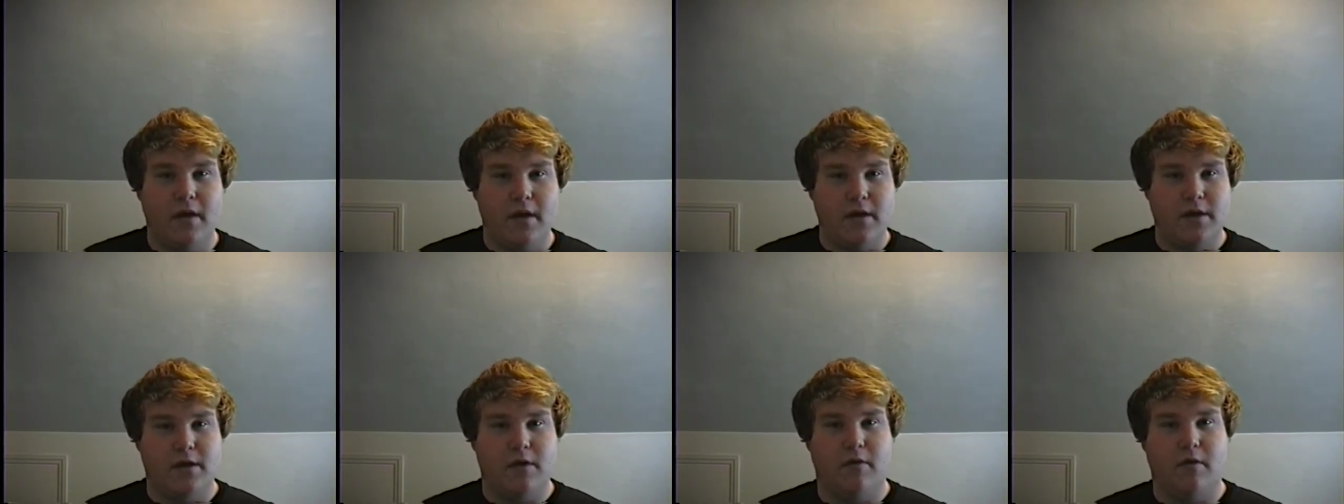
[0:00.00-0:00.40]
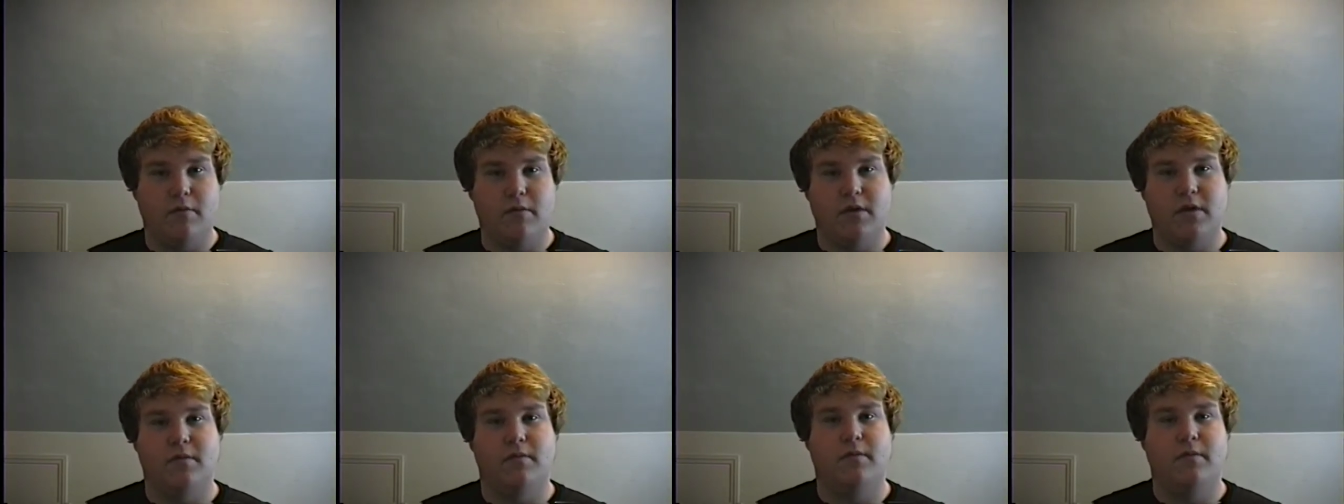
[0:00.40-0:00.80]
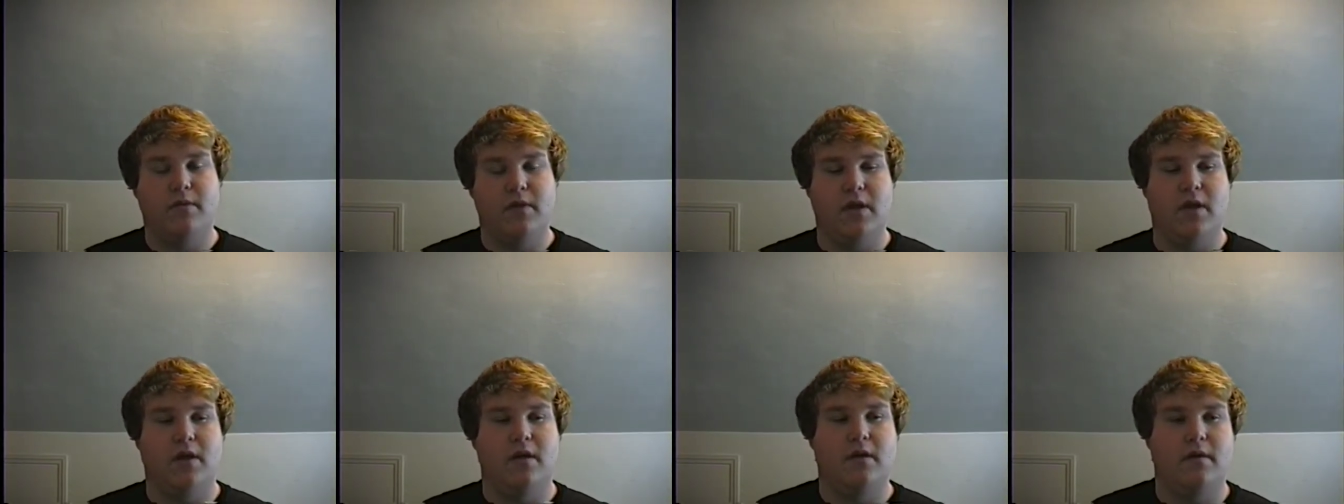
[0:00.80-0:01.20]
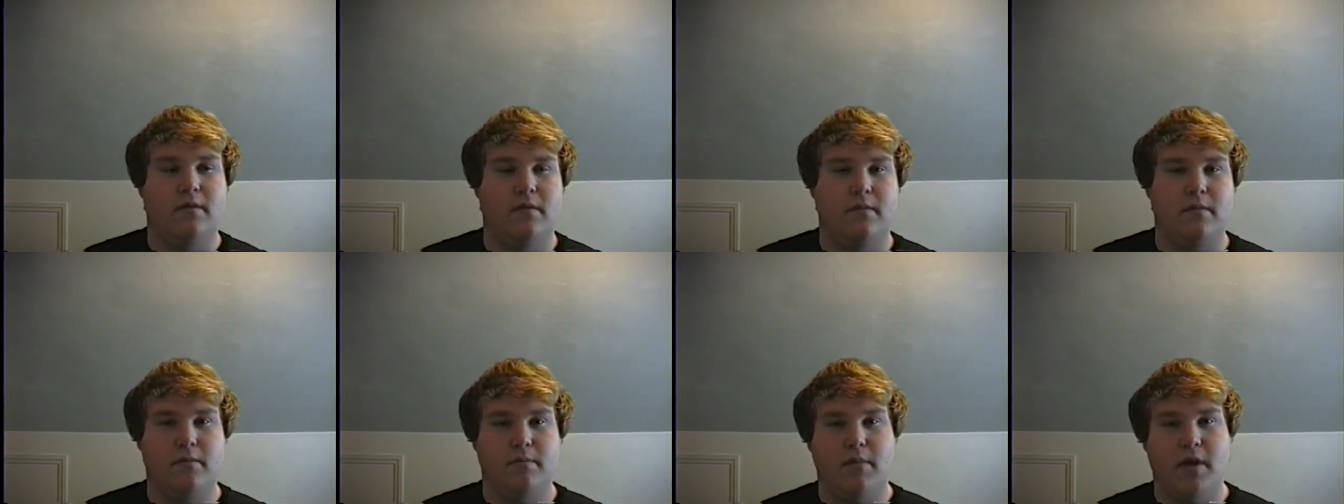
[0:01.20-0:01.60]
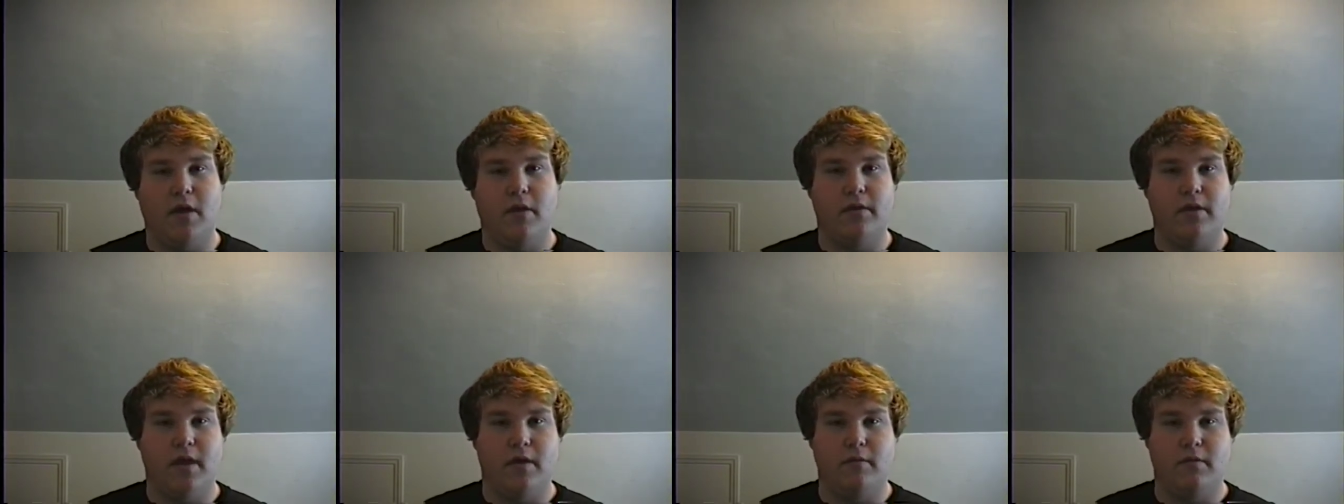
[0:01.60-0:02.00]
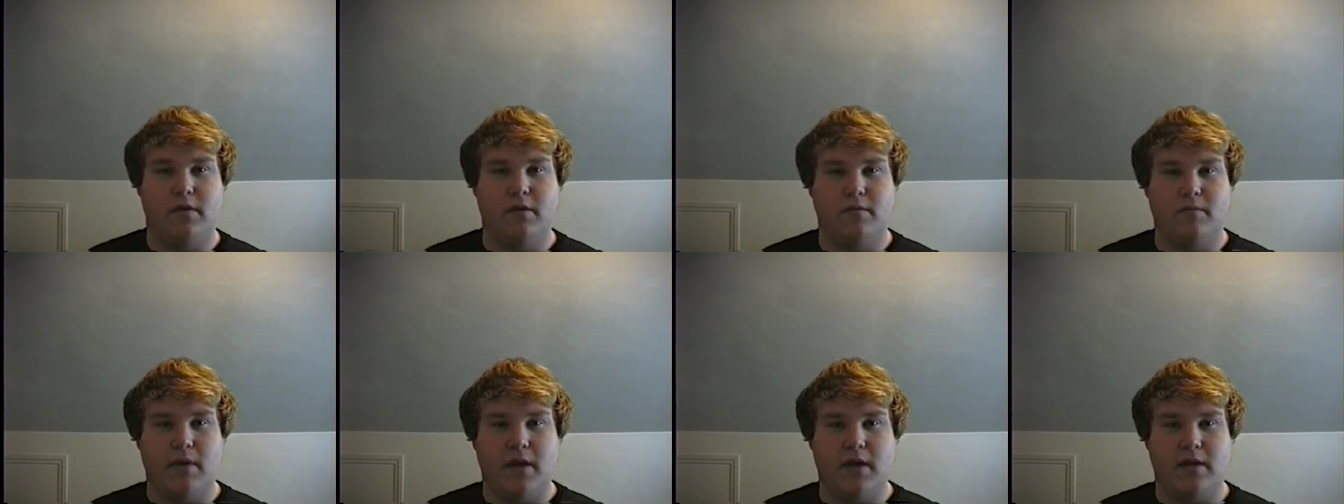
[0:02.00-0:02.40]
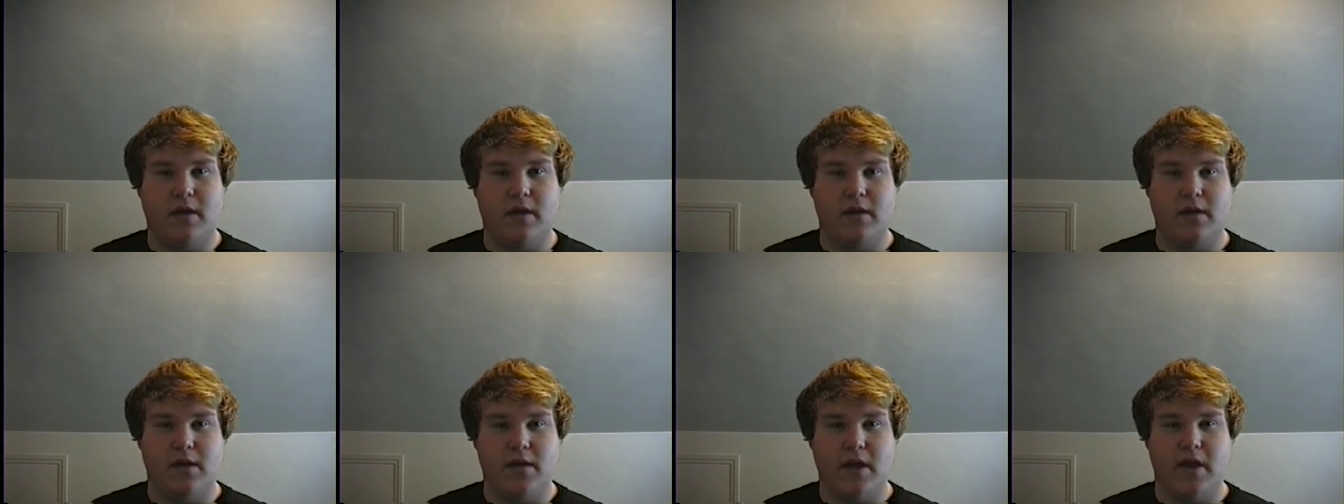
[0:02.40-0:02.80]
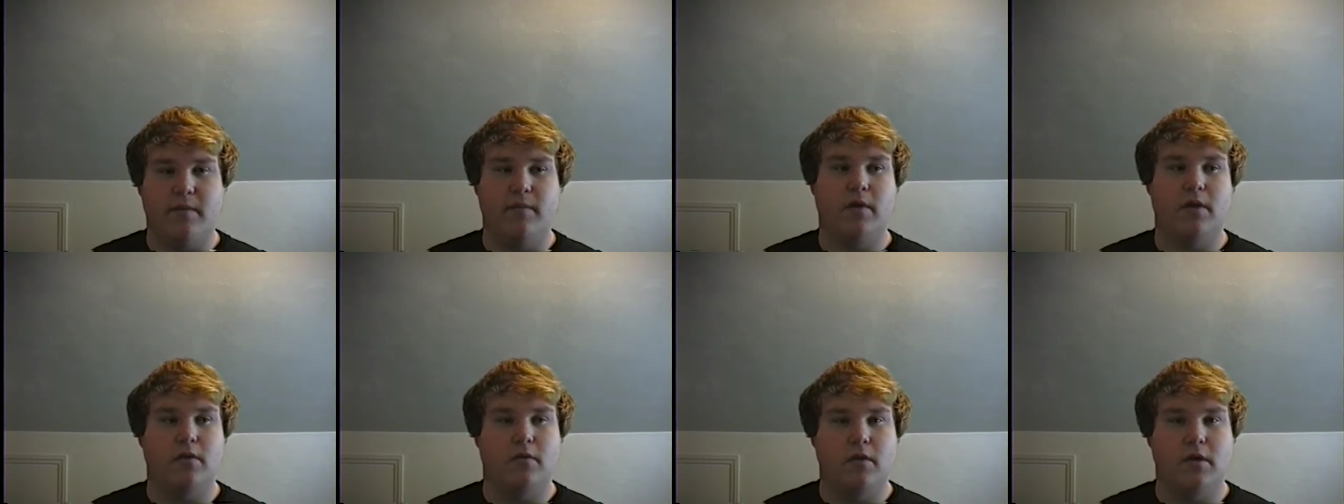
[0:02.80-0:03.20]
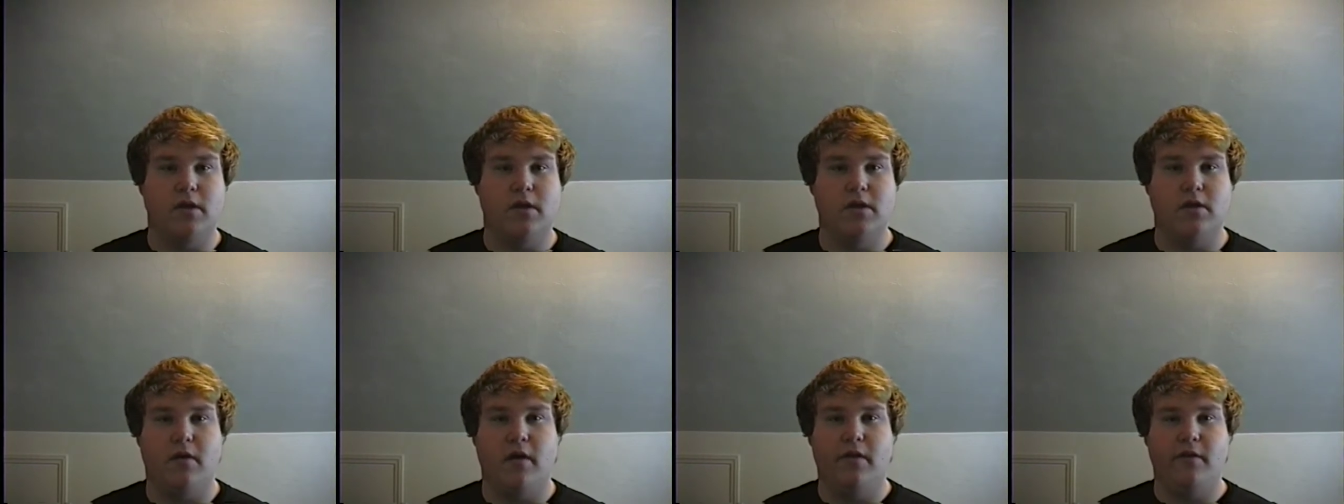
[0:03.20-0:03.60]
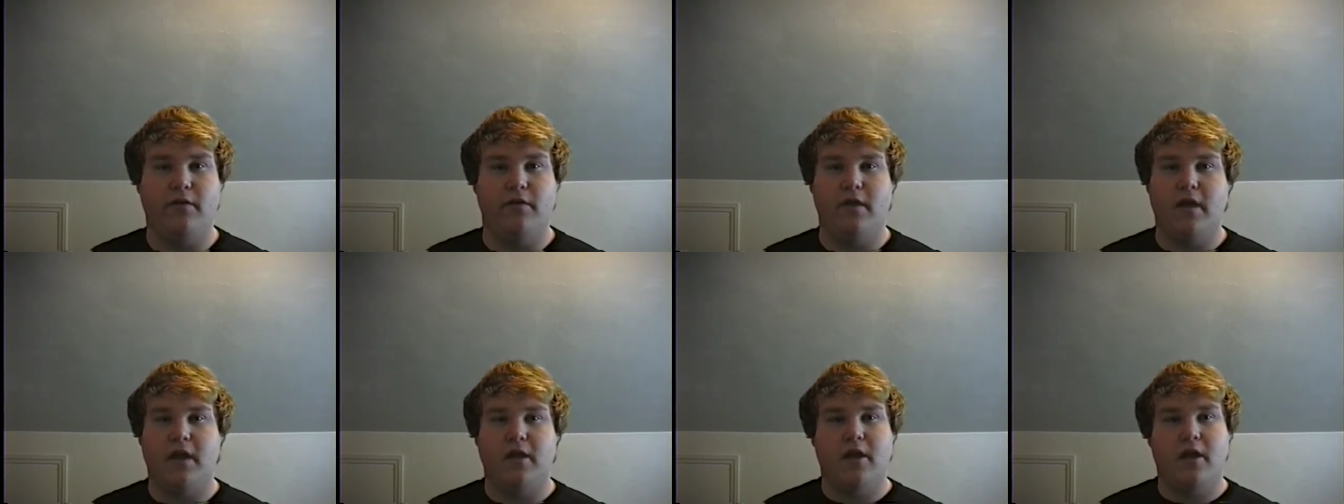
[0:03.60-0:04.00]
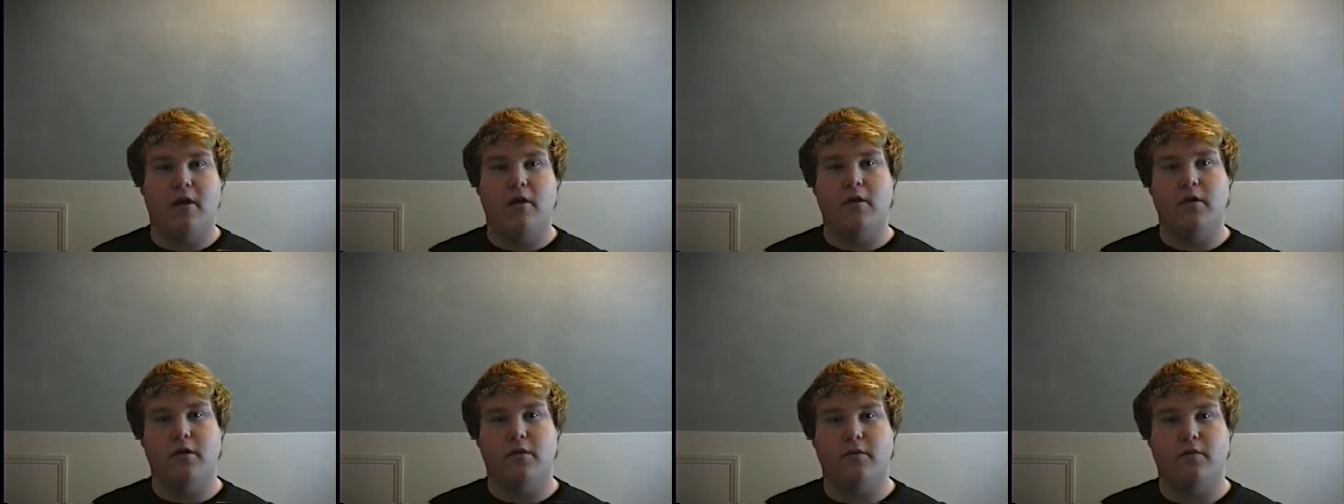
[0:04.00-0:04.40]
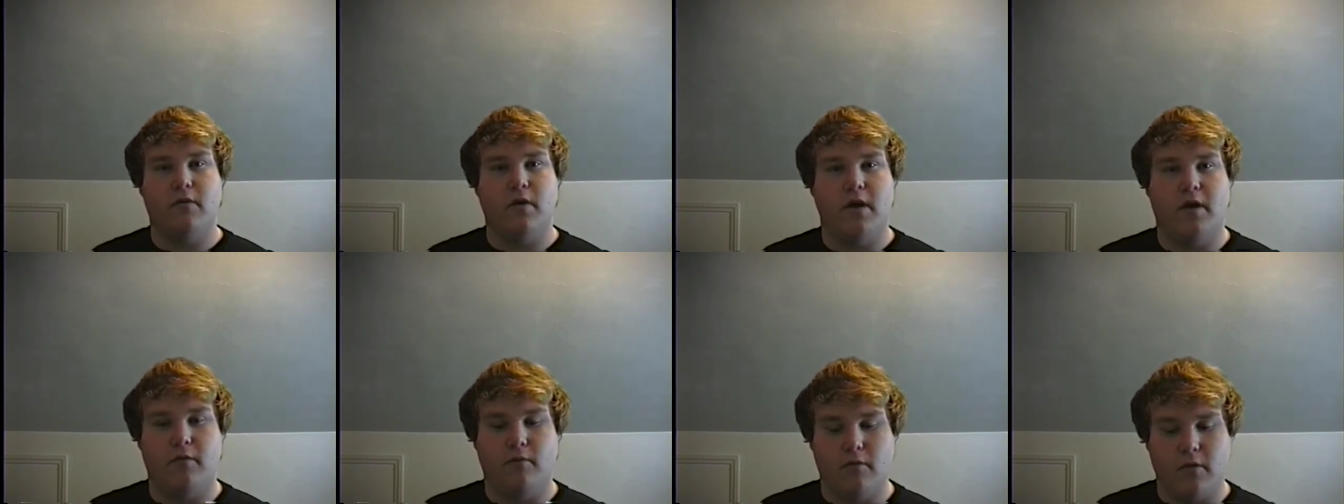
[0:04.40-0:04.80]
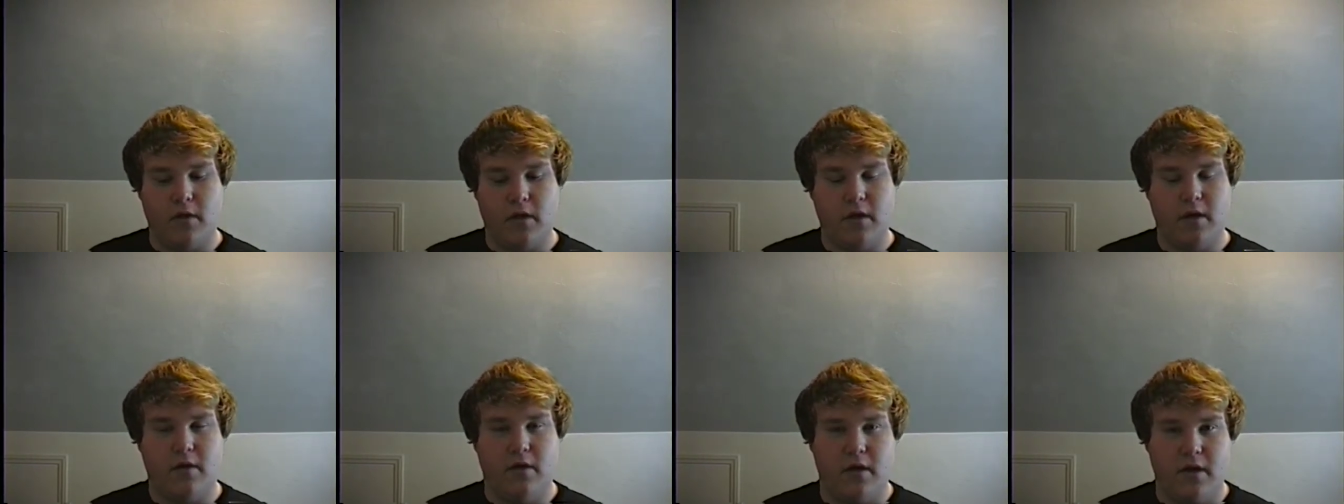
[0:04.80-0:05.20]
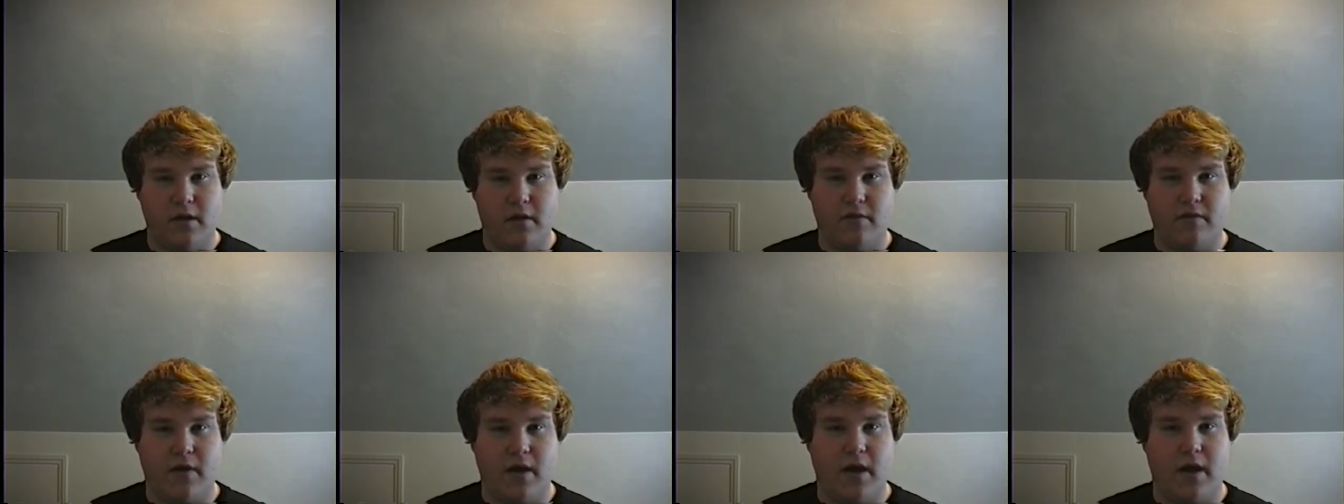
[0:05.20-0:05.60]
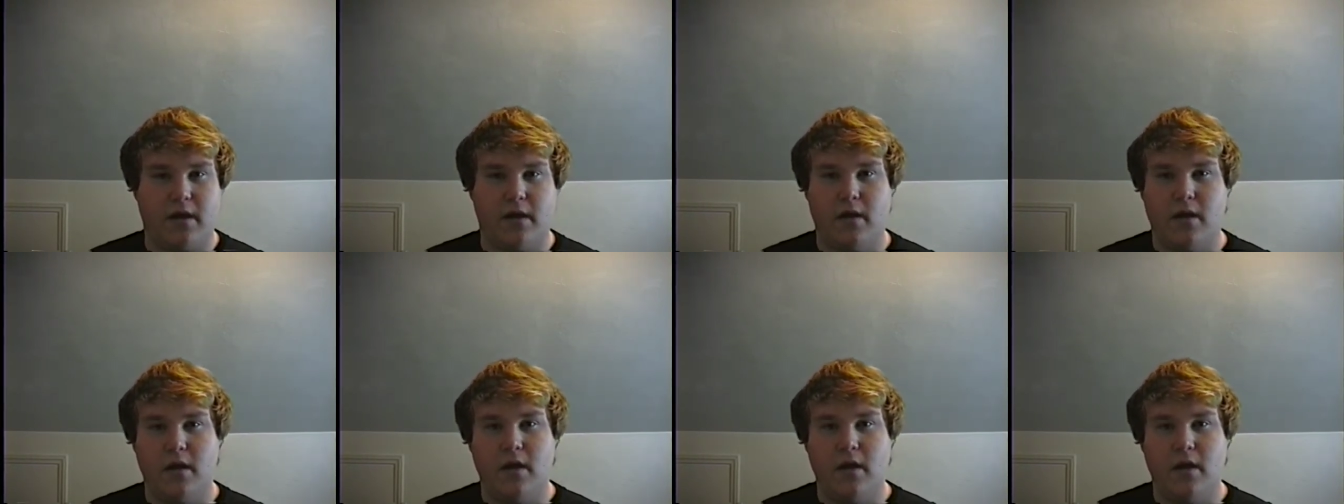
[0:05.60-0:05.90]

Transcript: So it was the, the belt that was making that slapping noise. So other than that, that car is running really good. It's fine.